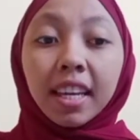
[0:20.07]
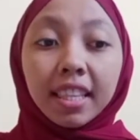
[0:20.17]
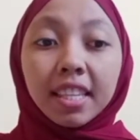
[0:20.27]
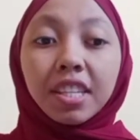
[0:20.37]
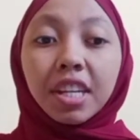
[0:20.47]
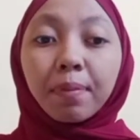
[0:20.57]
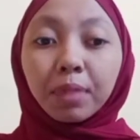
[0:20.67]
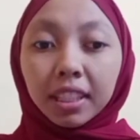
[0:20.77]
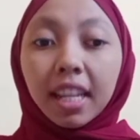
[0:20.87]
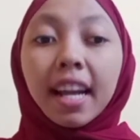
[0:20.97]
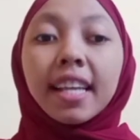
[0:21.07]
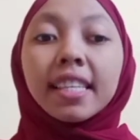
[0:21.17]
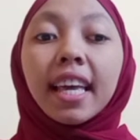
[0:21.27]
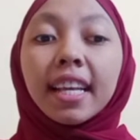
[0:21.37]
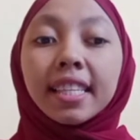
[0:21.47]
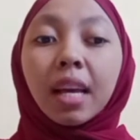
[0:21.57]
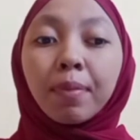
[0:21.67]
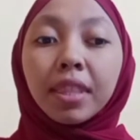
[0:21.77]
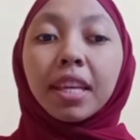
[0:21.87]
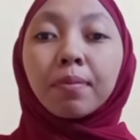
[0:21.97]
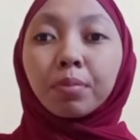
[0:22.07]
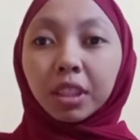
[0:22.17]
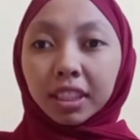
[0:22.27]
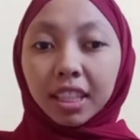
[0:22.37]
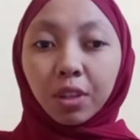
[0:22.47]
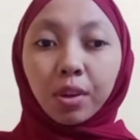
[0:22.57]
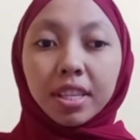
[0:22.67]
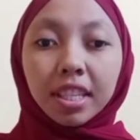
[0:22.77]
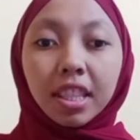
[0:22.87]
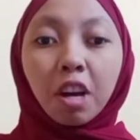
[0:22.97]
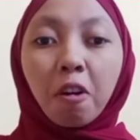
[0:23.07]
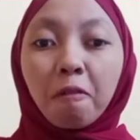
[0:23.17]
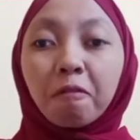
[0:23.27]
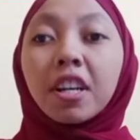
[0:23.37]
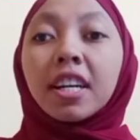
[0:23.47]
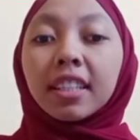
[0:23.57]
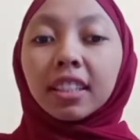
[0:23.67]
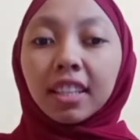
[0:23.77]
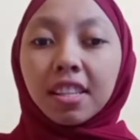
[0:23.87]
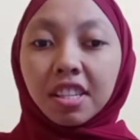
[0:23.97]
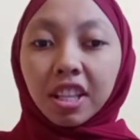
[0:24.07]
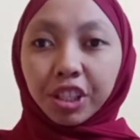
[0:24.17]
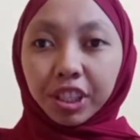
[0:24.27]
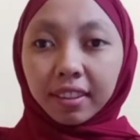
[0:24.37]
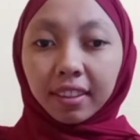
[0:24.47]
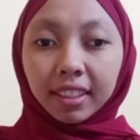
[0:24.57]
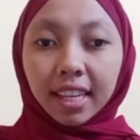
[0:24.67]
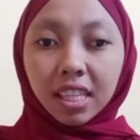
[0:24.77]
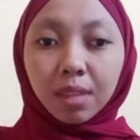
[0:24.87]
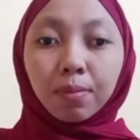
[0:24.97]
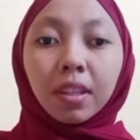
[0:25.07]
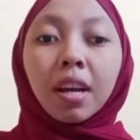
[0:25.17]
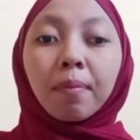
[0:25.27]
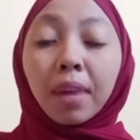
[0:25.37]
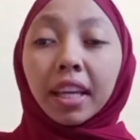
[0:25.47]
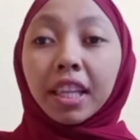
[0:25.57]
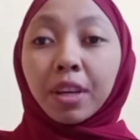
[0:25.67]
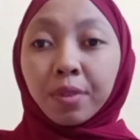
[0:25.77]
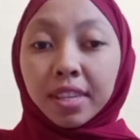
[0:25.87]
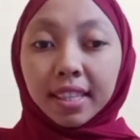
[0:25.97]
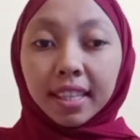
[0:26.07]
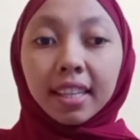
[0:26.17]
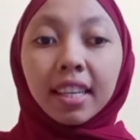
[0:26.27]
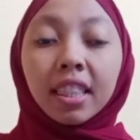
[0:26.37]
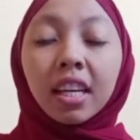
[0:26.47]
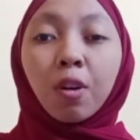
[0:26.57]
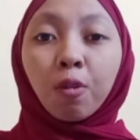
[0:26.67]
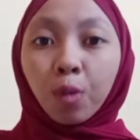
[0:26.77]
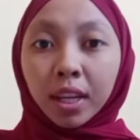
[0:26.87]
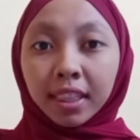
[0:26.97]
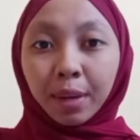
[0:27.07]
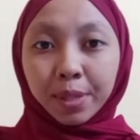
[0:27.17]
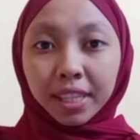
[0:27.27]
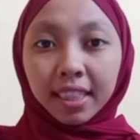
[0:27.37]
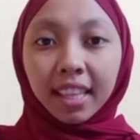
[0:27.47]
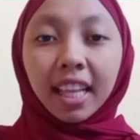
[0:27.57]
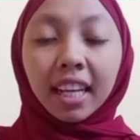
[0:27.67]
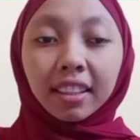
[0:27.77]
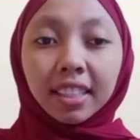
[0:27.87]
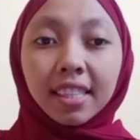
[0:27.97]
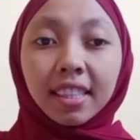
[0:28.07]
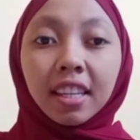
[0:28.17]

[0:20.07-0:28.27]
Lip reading: In this chapter, has examined important question of translation by linguistics in the 1950